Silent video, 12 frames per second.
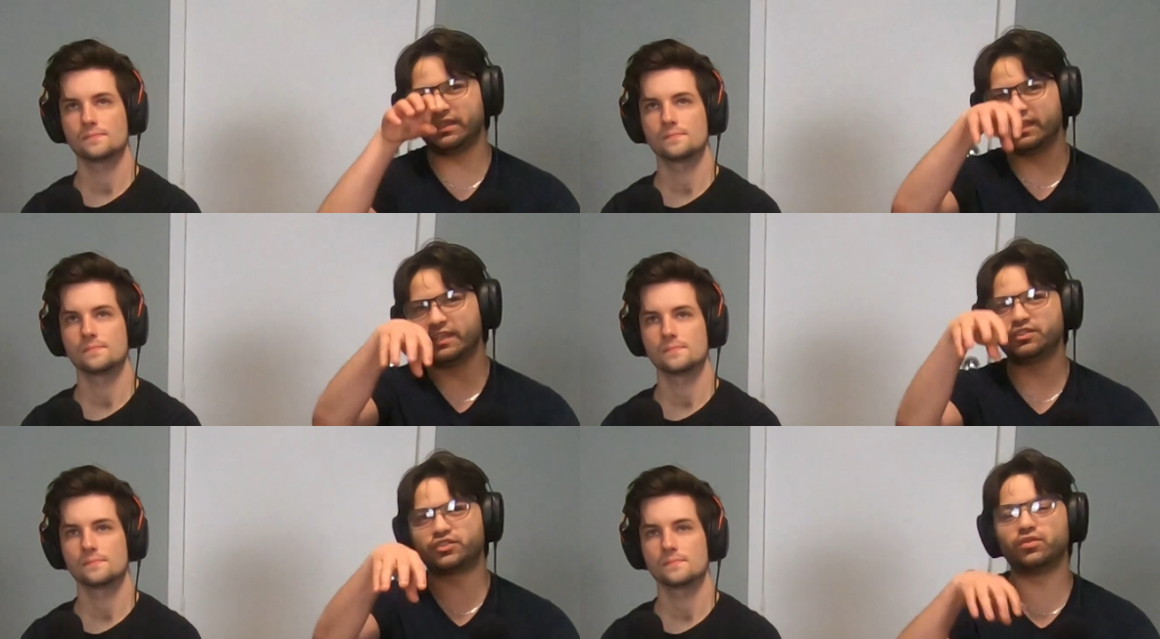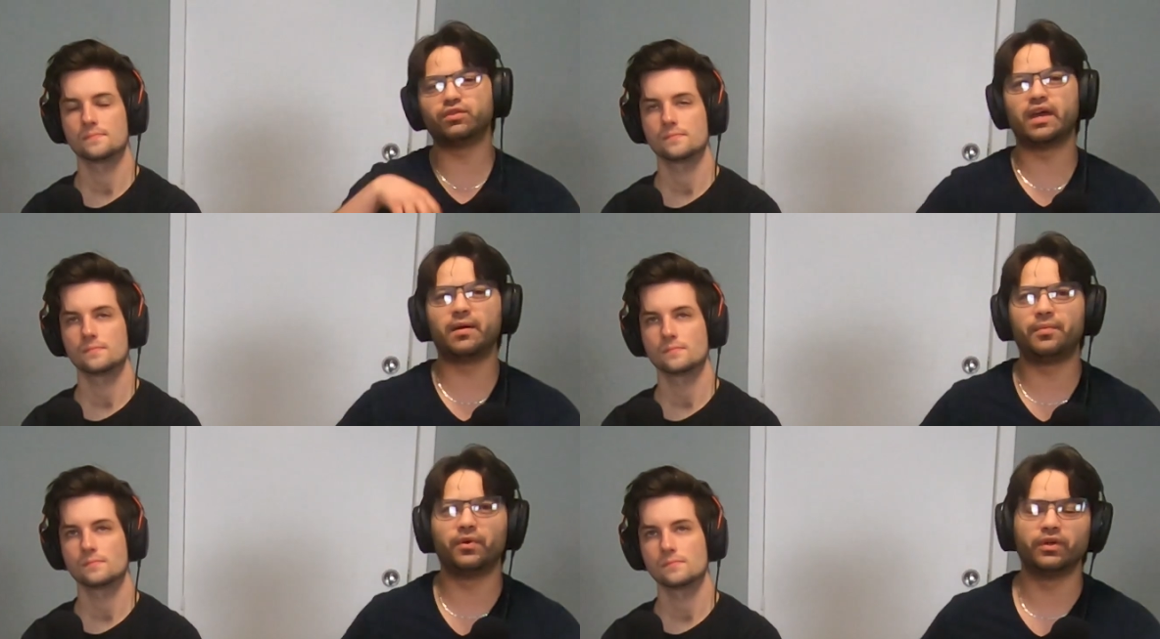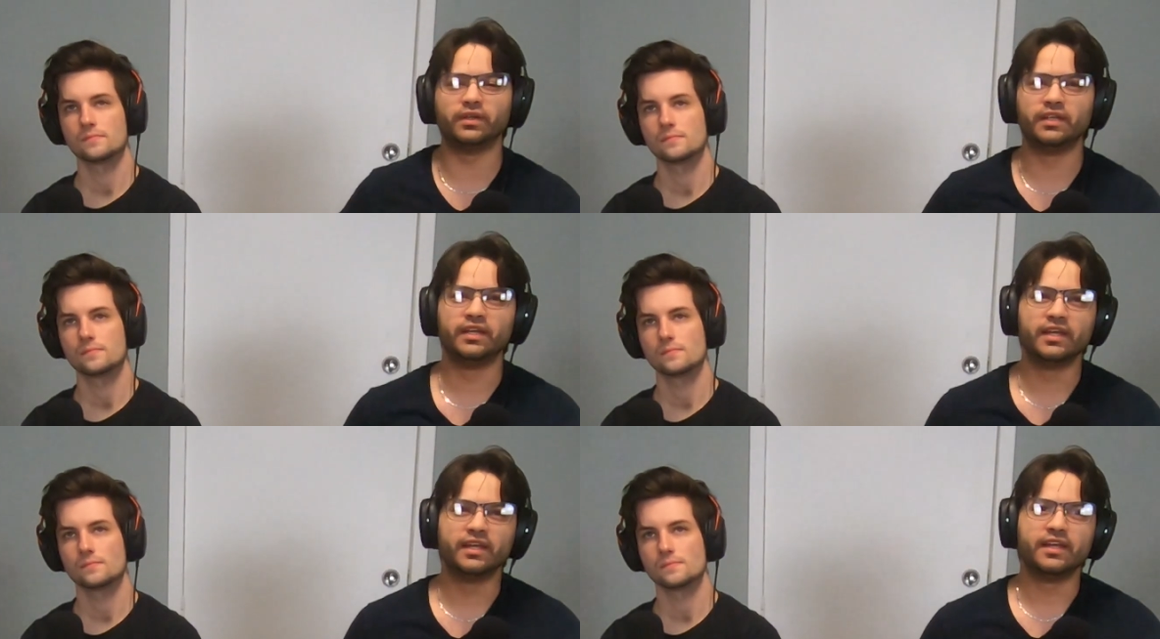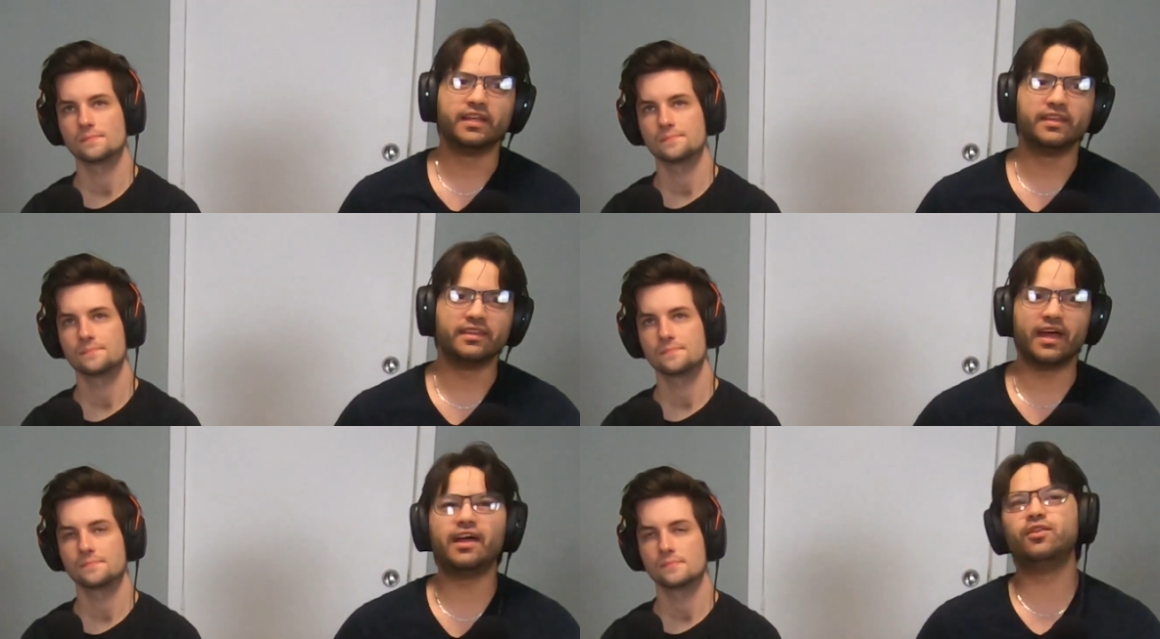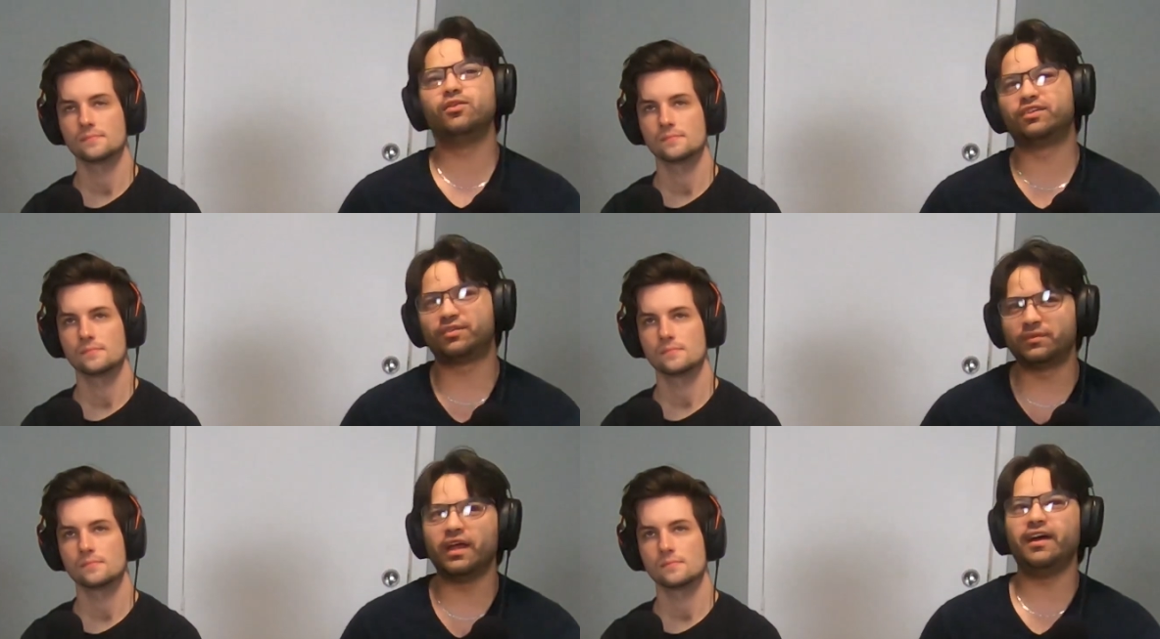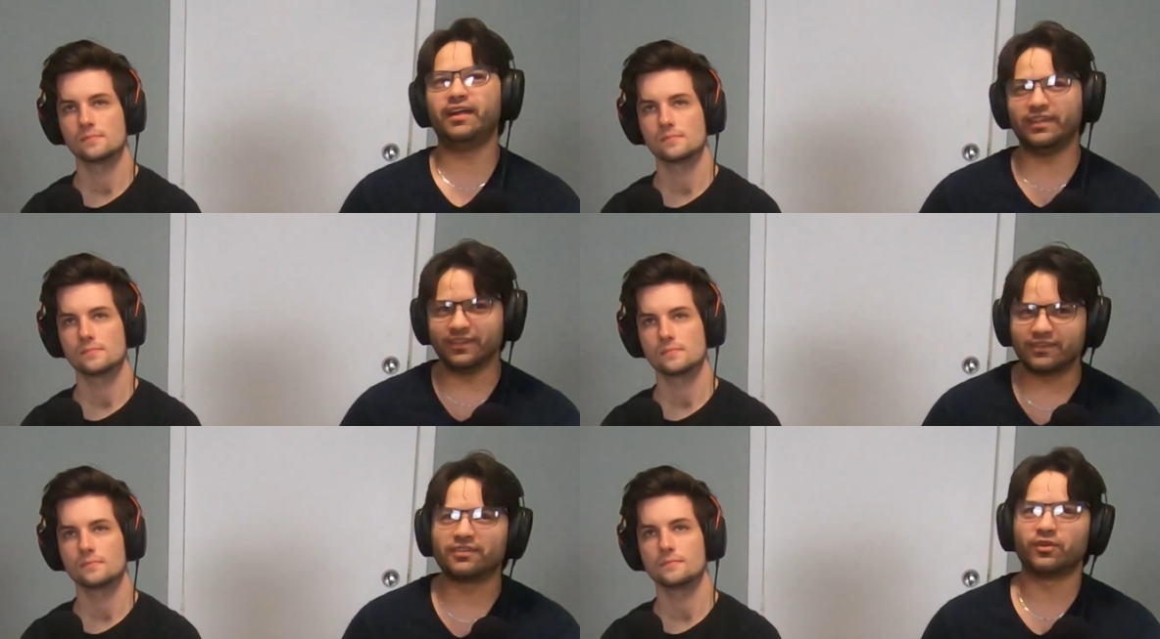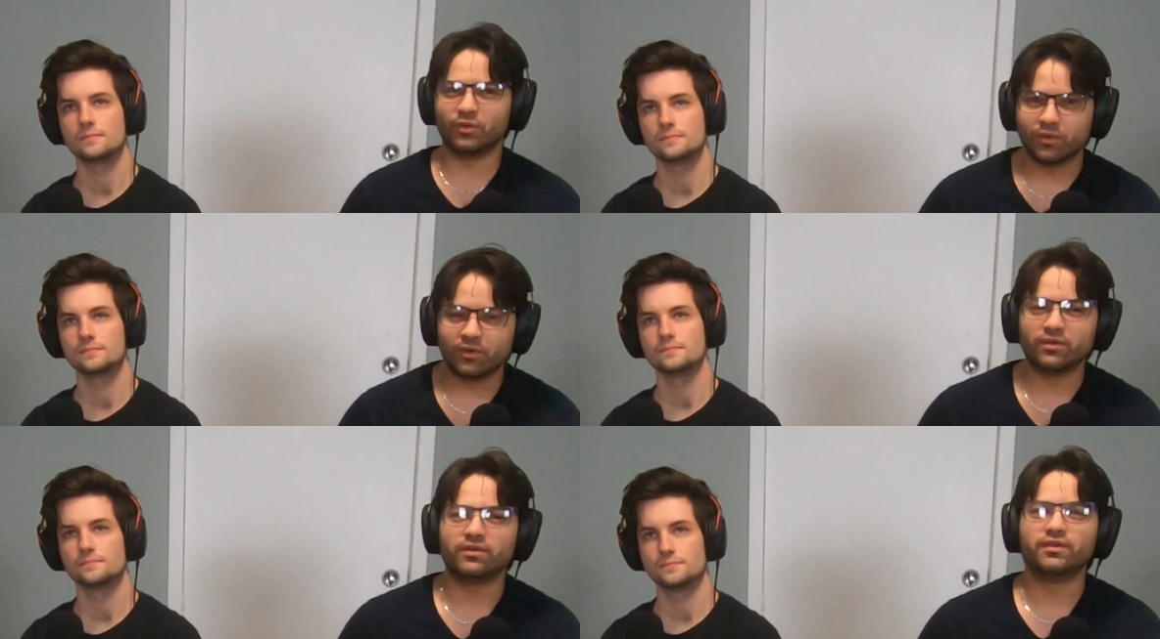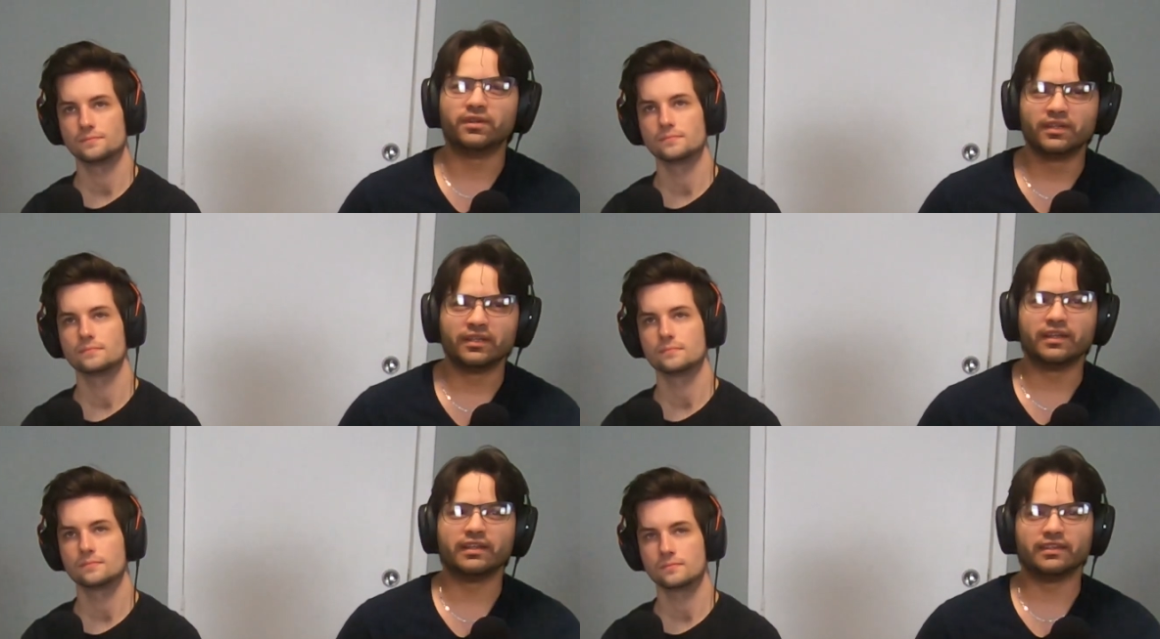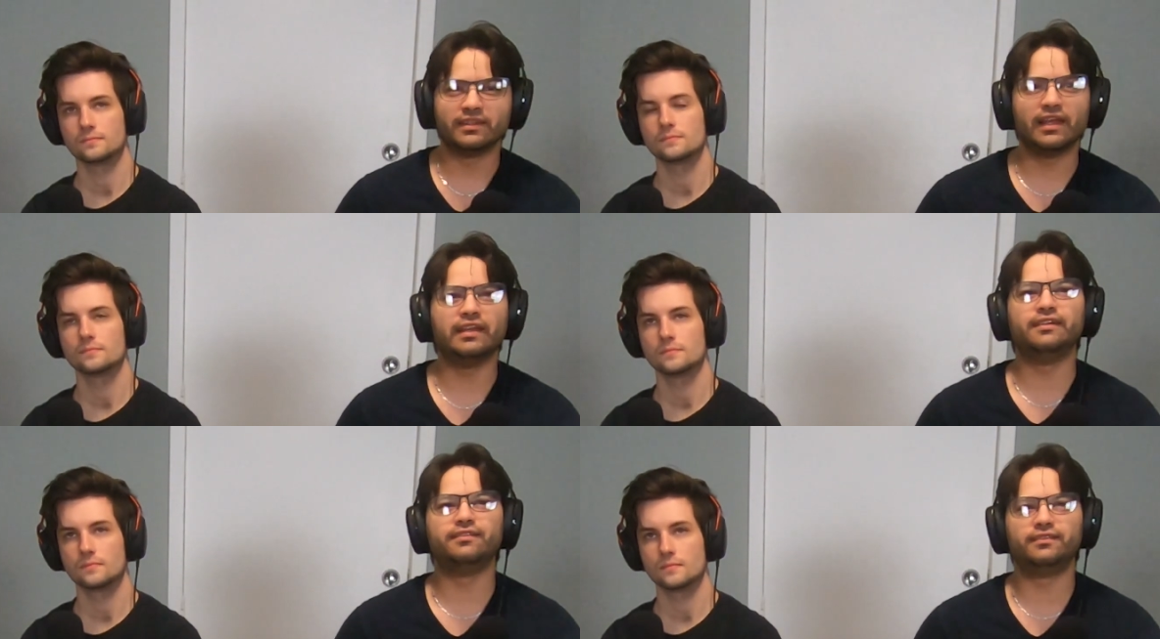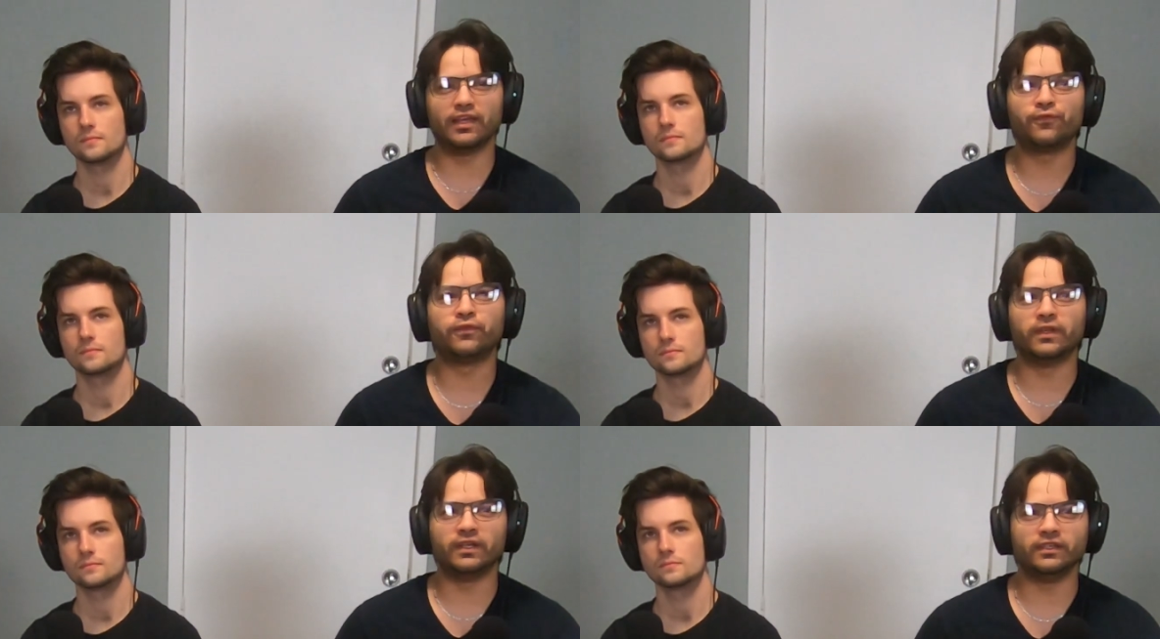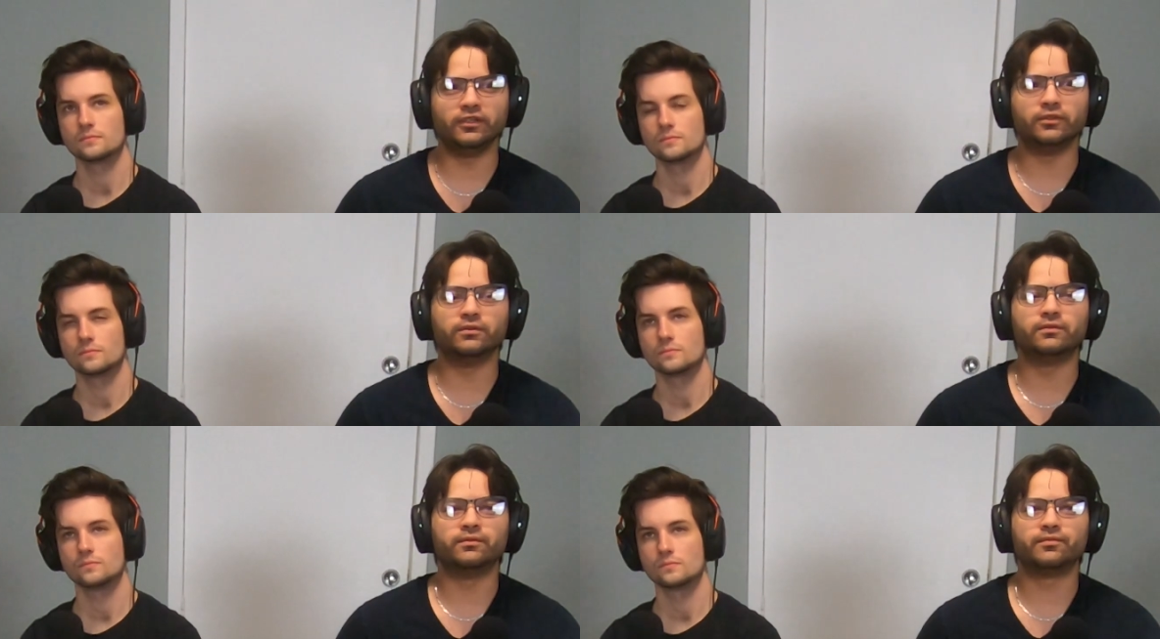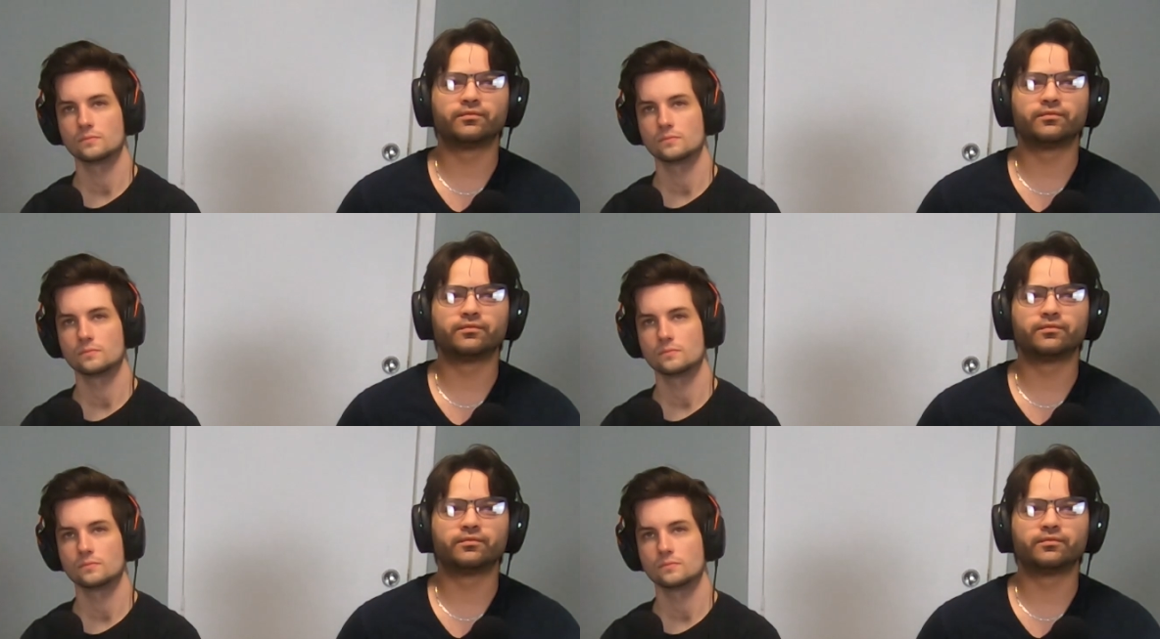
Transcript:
Speaker 1: didn't show that part. That looks. That is cool. That is definitely new.